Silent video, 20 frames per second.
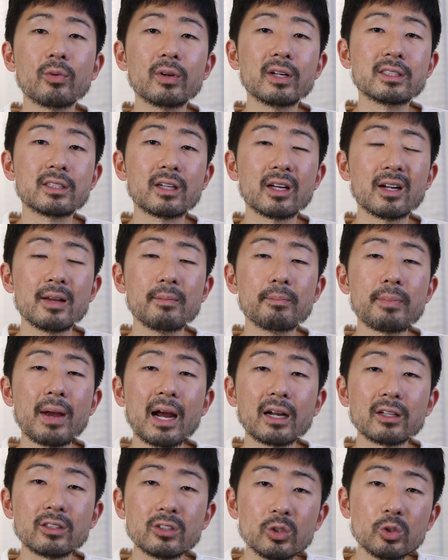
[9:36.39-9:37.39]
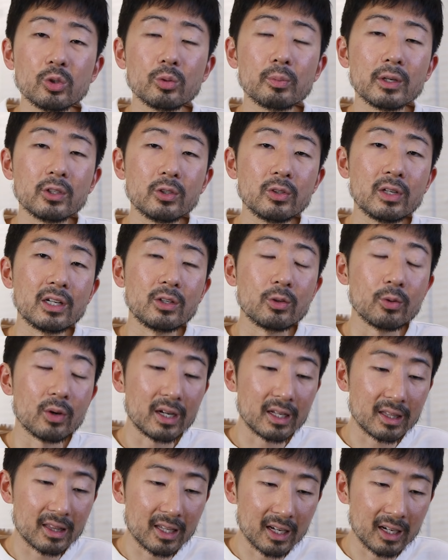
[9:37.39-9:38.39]
when it's going to impact you, but you didn't do
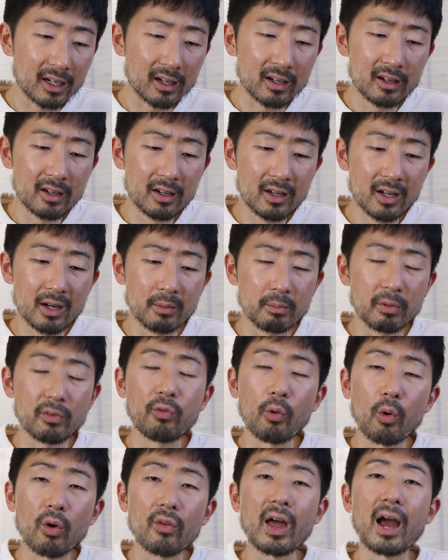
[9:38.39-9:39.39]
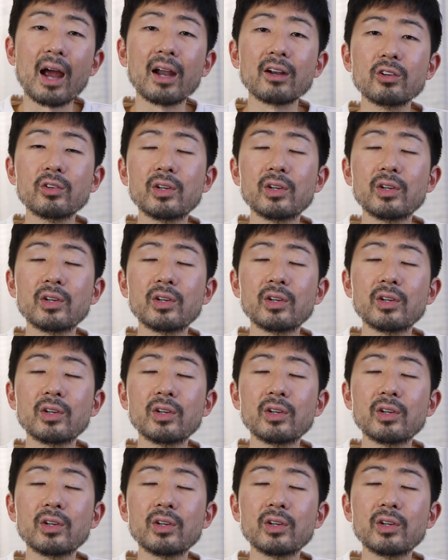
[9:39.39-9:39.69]
anything before that.